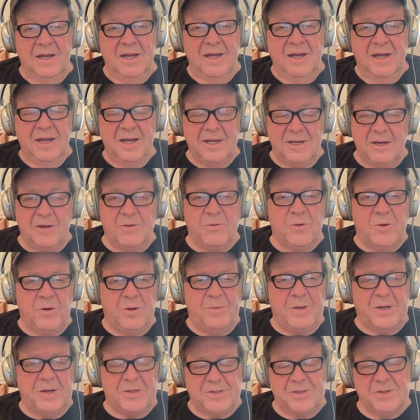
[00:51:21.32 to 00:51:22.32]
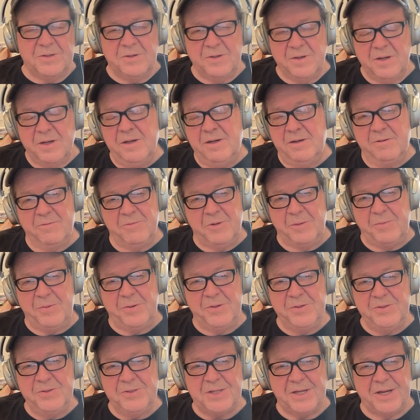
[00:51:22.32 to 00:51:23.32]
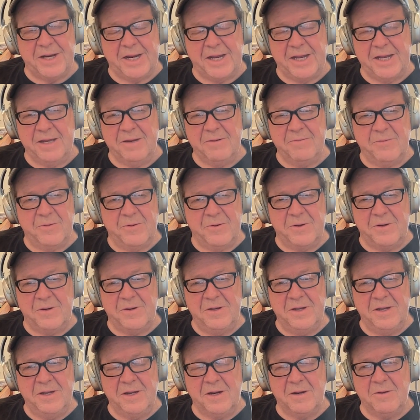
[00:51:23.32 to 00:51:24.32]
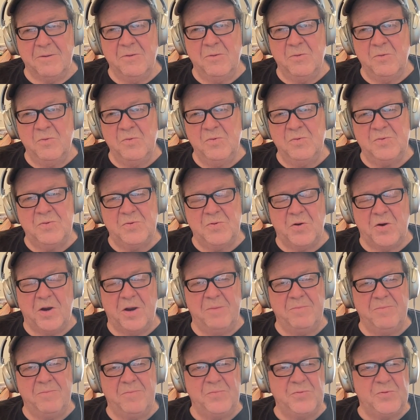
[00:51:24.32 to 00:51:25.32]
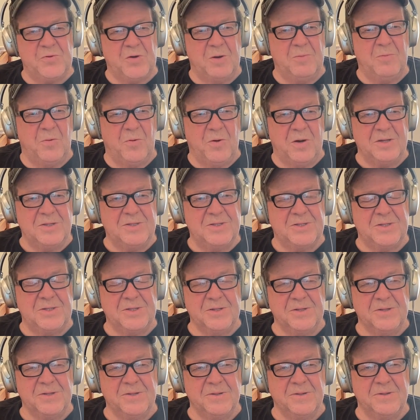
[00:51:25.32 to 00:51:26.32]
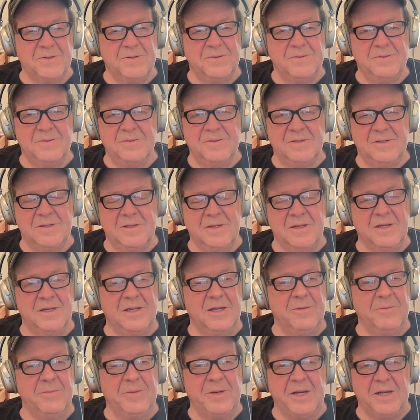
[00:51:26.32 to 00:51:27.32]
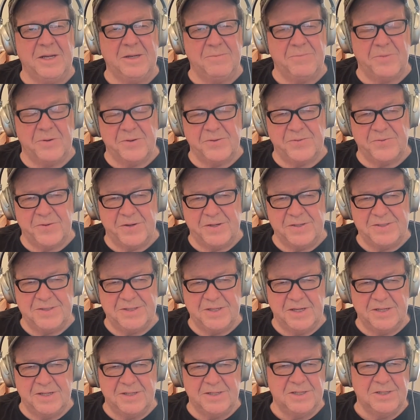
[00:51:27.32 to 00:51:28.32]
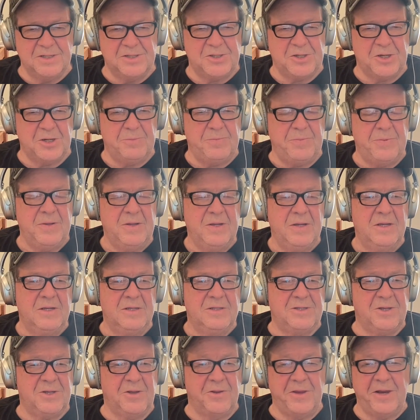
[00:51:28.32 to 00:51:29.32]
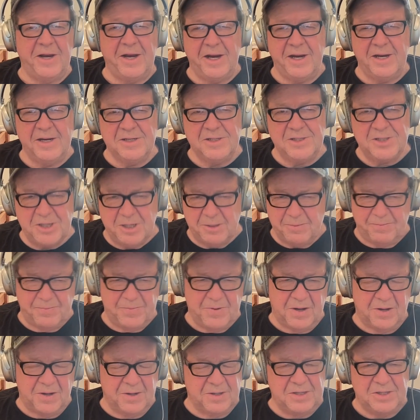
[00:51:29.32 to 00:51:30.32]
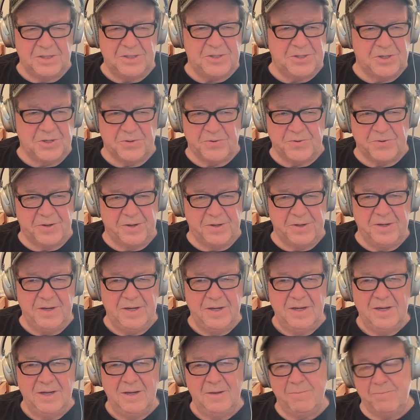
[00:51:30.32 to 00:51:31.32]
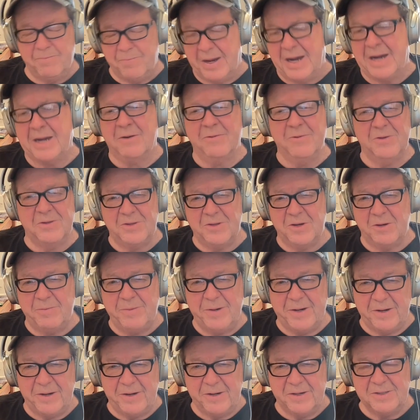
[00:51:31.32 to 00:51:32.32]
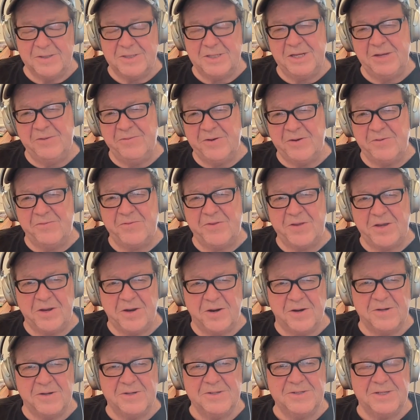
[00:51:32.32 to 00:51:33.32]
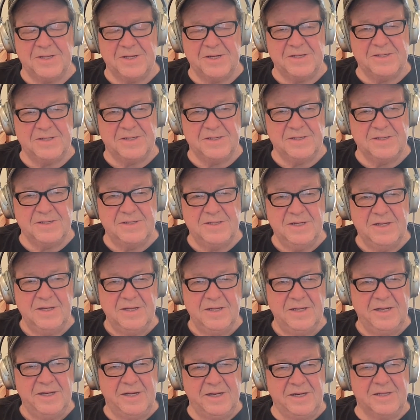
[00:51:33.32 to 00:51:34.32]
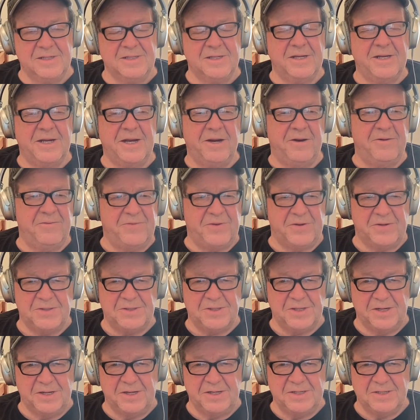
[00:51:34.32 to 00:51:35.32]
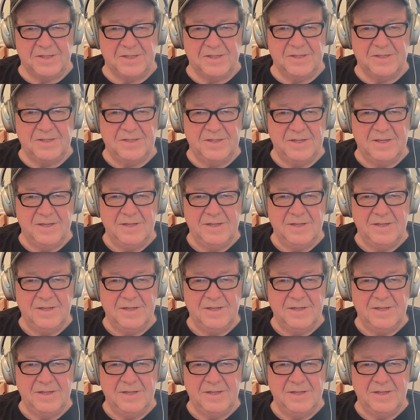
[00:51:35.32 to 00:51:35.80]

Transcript: And we're about to reproduce it again. Trump wants to eliminate birthright citizenship so that he can ship all these children back with their parents, even if they are citizens. He doesn't care if they're citizens.